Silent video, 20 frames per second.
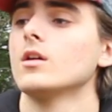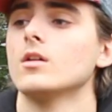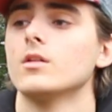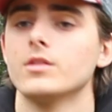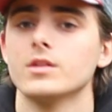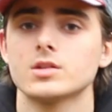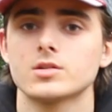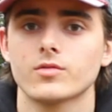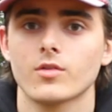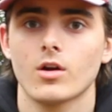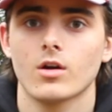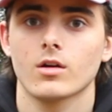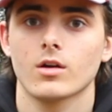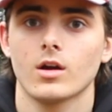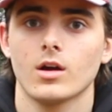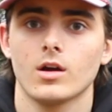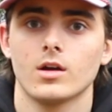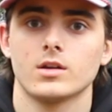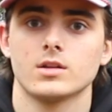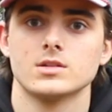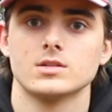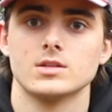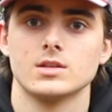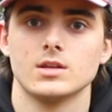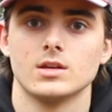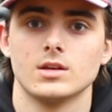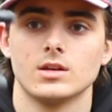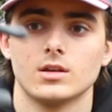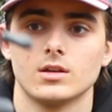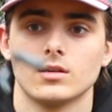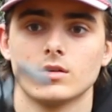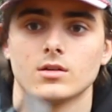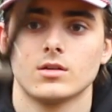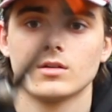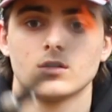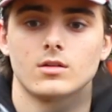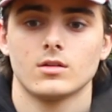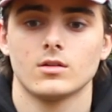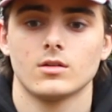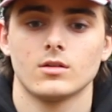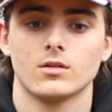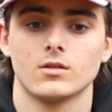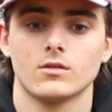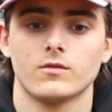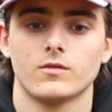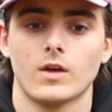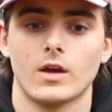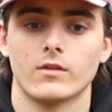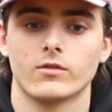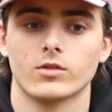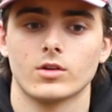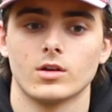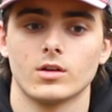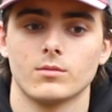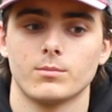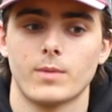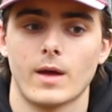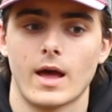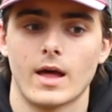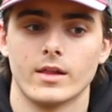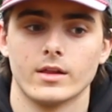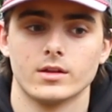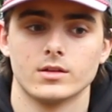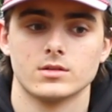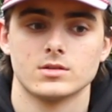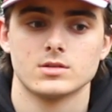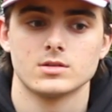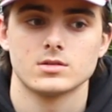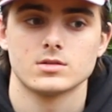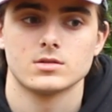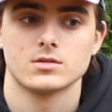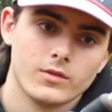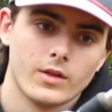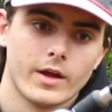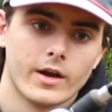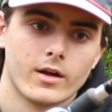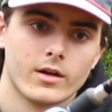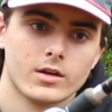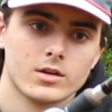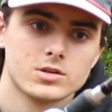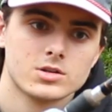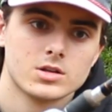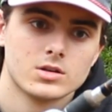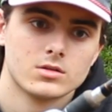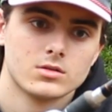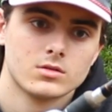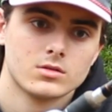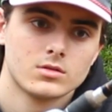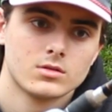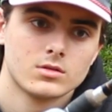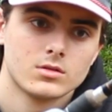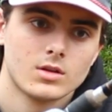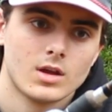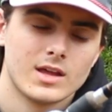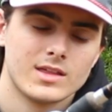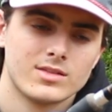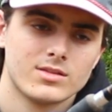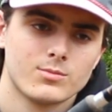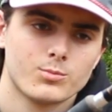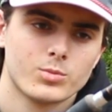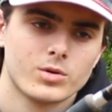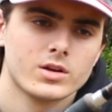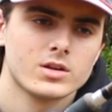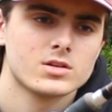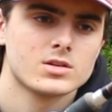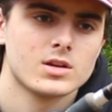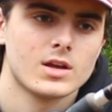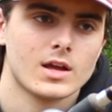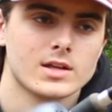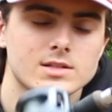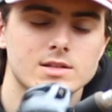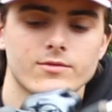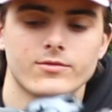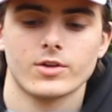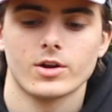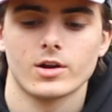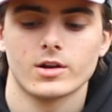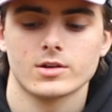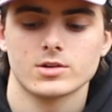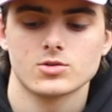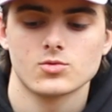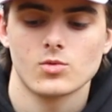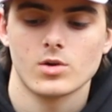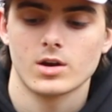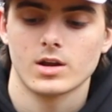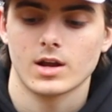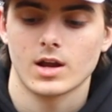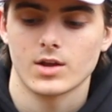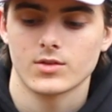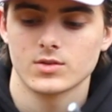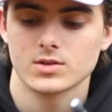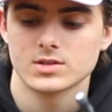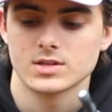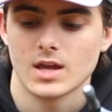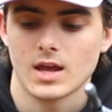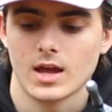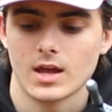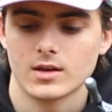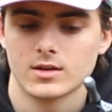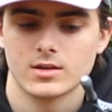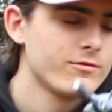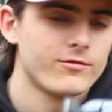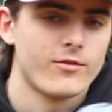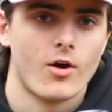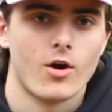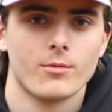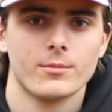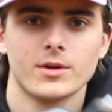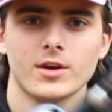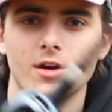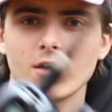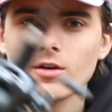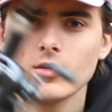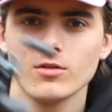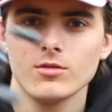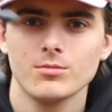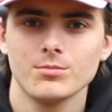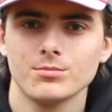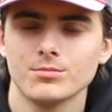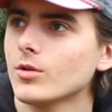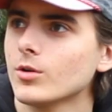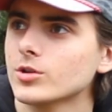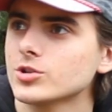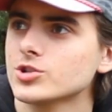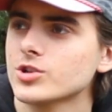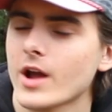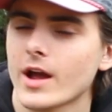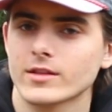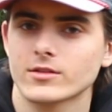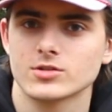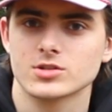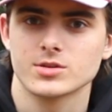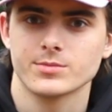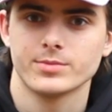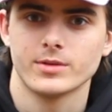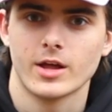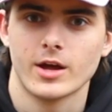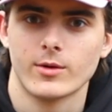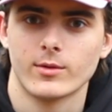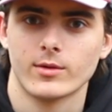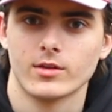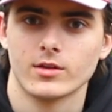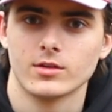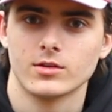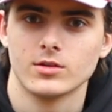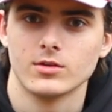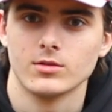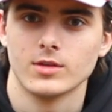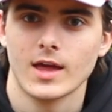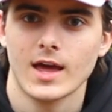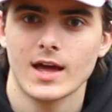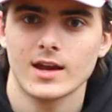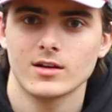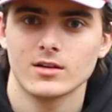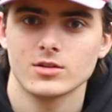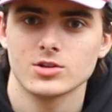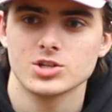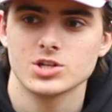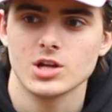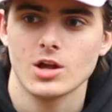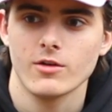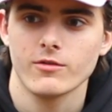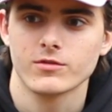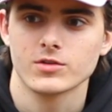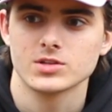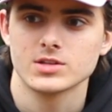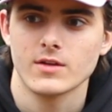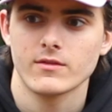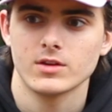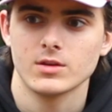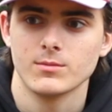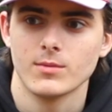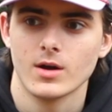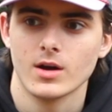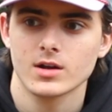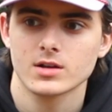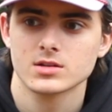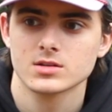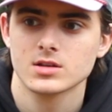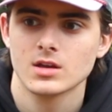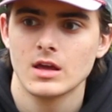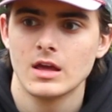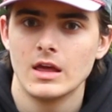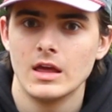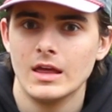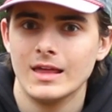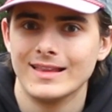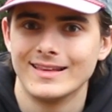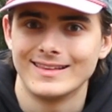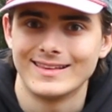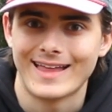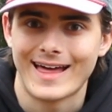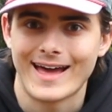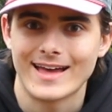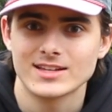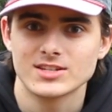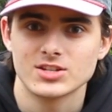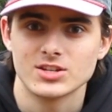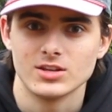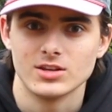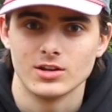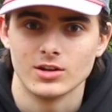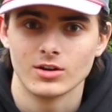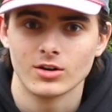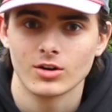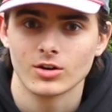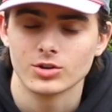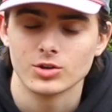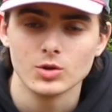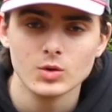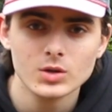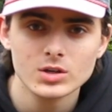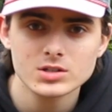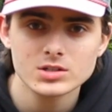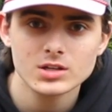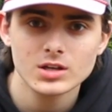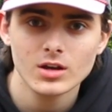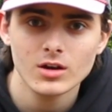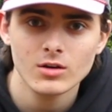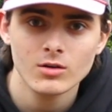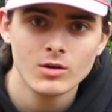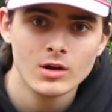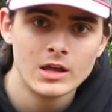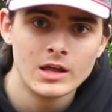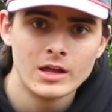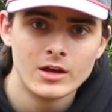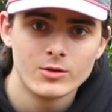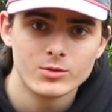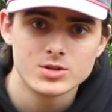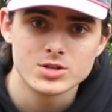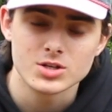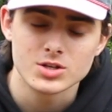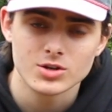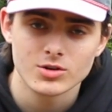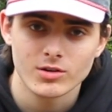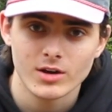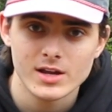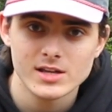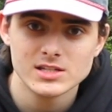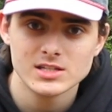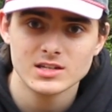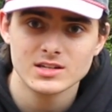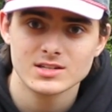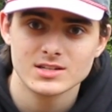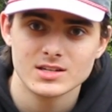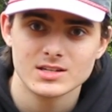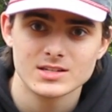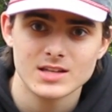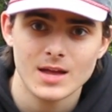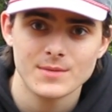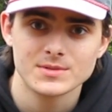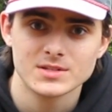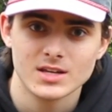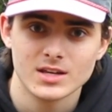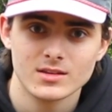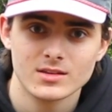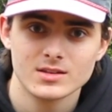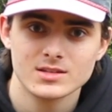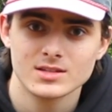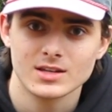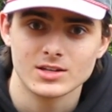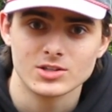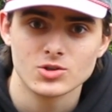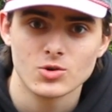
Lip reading: this frog rod is the favorite Balance Flare Edition. Yeah, it's the Flare Edition one. I got this at Farm and Home or Tractor Supply, one of the 2. They had it on the shelf for 70 bucks last year or 2 years ago, which is crazy because they stopped selling these in like